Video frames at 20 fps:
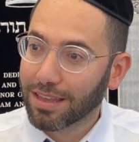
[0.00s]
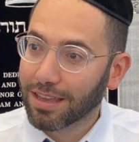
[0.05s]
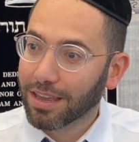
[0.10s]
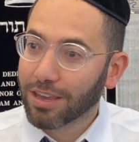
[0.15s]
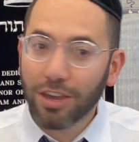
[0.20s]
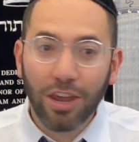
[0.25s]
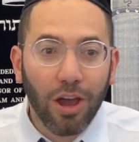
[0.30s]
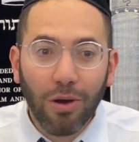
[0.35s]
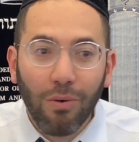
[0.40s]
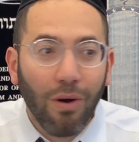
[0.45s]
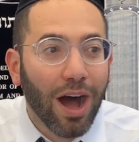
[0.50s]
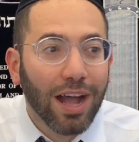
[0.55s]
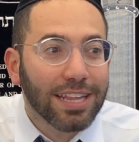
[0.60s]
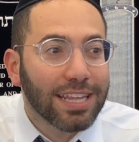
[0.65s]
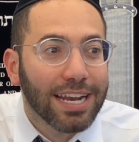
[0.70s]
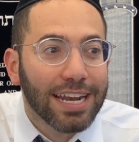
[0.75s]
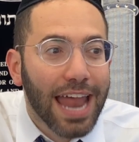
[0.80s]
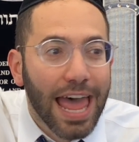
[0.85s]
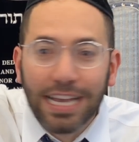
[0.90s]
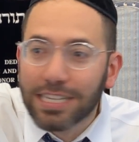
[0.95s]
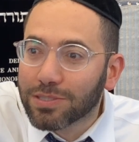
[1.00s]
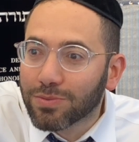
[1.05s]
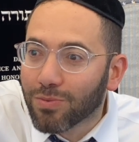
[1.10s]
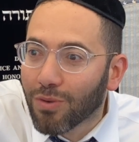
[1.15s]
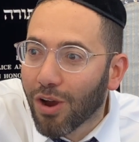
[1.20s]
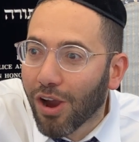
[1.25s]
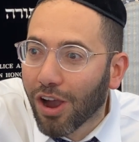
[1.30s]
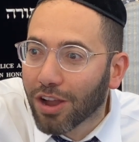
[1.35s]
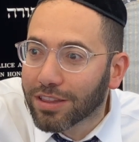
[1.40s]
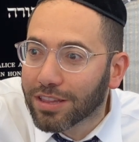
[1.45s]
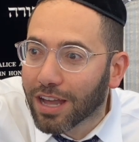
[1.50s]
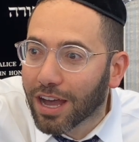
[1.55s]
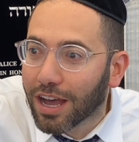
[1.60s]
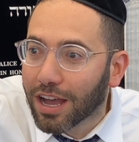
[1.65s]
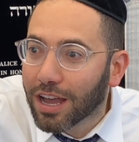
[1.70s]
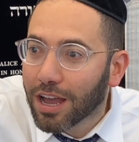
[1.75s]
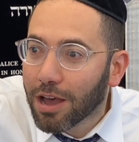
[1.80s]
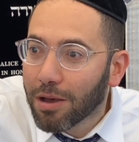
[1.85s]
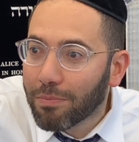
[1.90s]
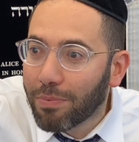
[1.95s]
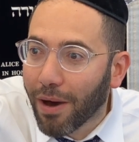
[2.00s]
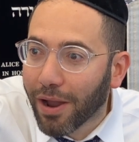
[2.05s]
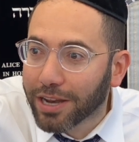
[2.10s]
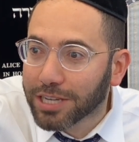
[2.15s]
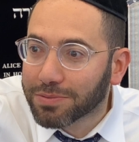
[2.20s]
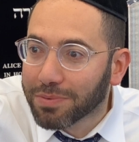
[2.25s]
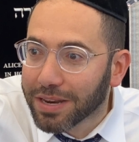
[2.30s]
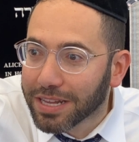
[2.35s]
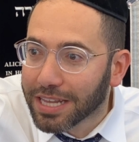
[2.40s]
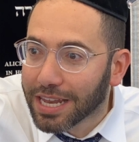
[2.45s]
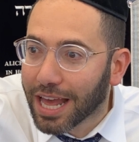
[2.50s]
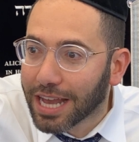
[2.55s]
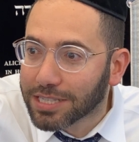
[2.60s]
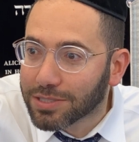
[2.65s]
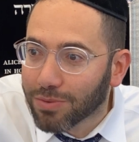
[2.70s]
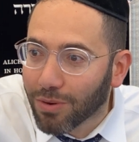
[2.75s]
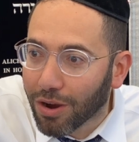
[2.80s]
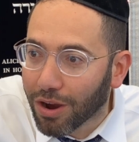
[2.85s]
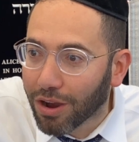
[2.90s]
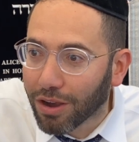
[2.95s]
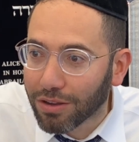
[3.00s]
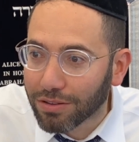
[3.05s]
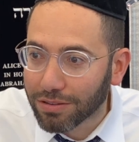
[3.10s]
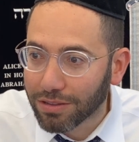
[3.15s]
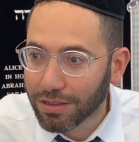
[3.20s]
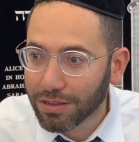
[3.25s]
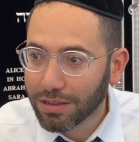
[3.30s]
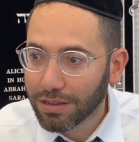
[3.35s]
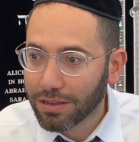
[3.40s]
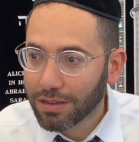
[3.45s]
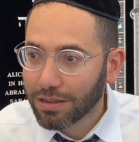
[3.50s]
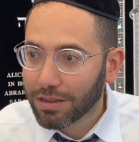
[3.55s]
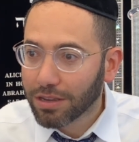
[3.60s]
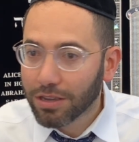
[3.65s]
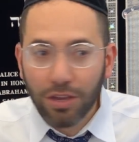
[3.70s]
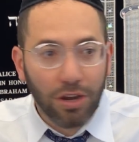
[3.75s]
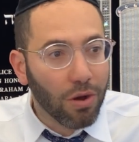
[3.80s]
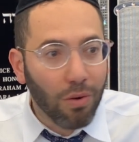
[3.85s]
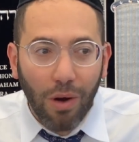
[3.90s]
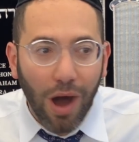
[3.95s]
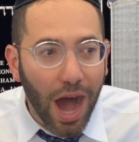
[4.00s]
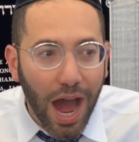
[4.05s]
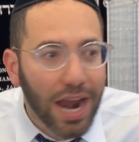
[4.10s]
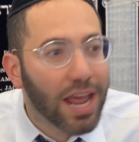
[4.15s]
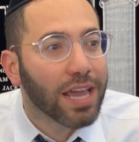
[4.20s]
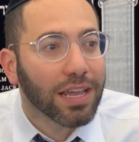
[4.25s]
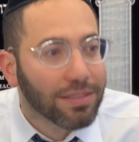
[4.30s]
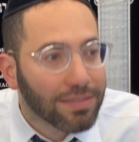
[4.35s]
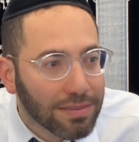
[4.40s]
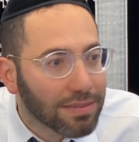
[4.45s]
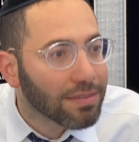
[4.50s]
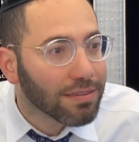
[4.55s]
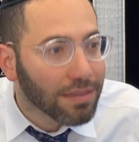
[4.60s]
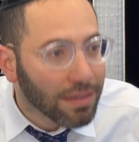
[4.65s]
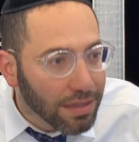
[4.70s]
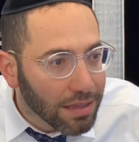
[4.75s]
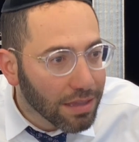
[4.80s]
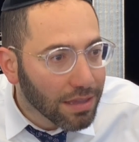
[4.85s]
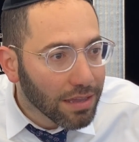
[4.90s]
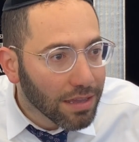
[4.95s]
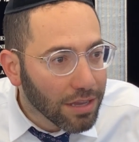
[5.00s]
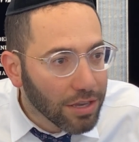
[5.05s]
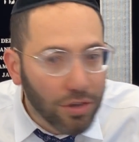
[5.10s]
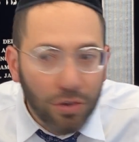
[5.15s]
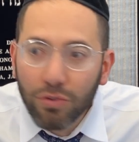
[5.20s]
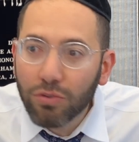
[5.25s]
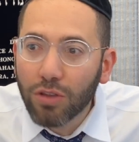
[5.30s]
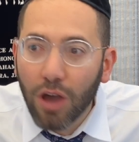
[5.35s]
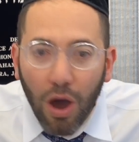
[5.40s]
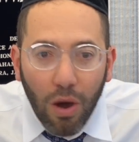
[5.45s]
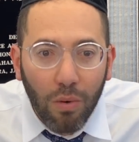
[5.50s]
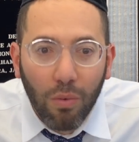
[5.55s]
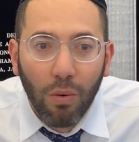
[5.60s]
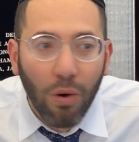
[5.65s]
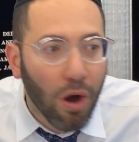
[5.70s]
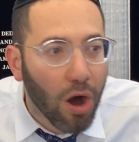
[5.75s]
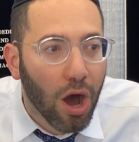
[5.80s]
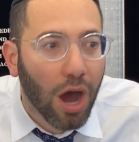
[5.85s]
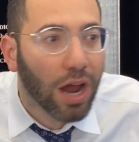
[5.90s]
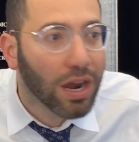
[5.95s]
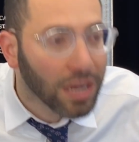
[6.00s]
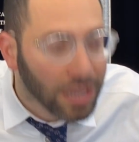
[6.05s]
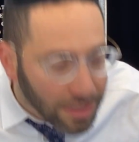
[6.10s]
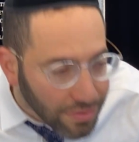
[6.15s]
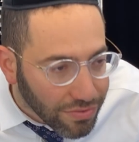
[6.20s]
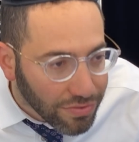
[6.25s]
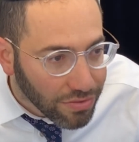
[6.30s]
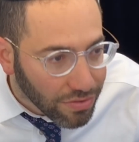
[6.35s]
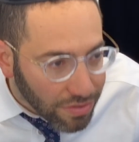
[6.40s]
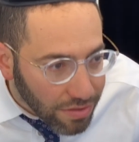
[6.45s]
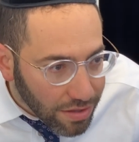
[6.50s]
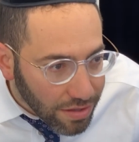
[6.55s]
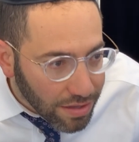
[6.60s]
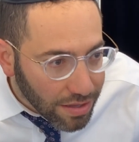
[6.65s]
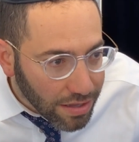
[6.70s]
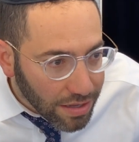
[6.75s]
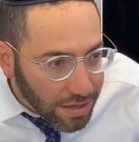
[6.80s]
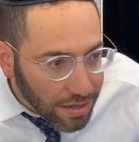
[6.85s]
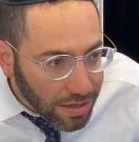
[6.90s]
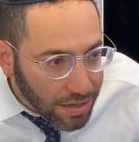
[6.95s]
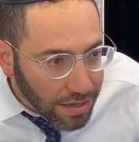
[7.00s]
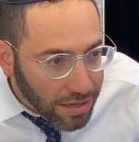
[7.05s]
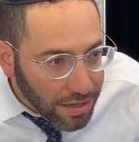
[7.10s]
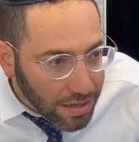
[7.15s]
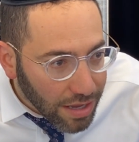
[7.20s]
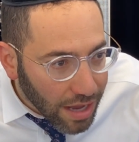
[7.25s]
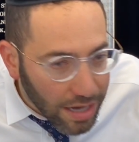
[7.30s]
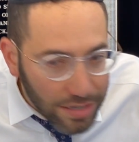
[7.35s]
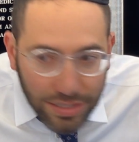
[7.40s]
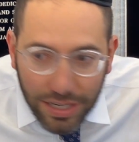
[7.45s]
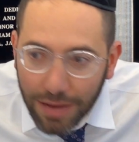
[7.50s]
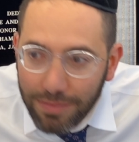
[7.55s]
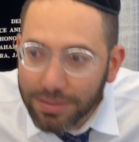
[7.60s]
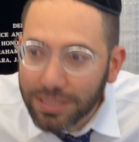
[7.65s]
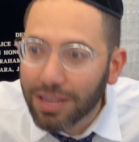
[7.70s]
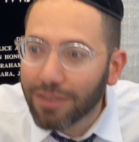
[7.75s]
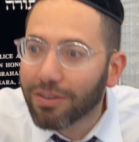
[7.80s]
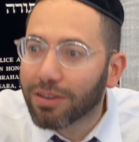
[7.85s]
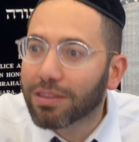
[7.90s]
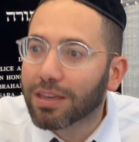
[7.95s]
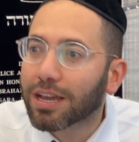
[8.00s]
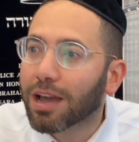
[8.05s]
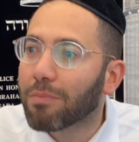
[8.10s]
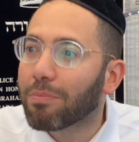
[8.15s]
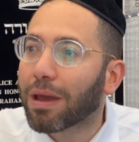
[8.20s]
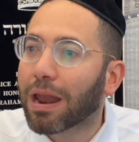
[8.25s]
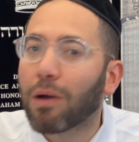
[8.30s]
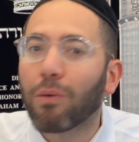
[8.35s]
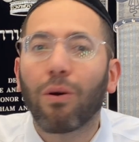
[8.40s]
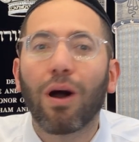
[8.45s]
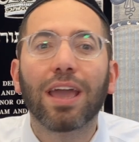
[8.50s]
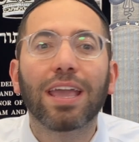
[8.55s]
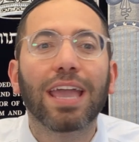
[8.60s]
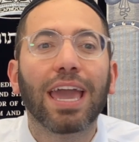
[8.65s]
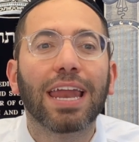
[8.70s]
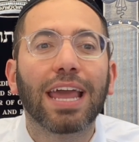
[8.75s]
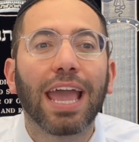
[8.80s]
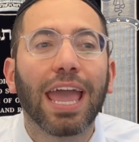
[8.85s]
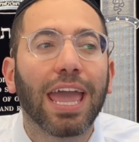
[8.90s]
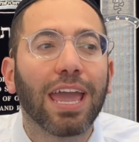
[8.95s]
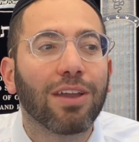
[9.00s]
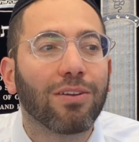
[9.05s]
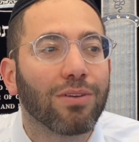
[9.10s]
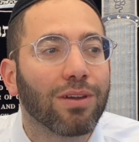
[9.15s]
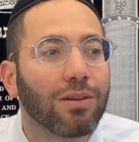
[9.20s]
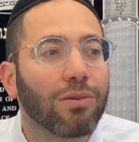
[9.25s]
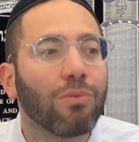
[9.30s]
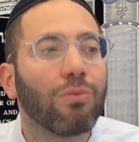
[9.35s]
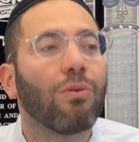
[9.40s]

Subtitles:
You don't want the next world, the punishment of the next world. You don't want it. You don't want it. Hashem is giving you the Kabbalah. Why are you getting angry?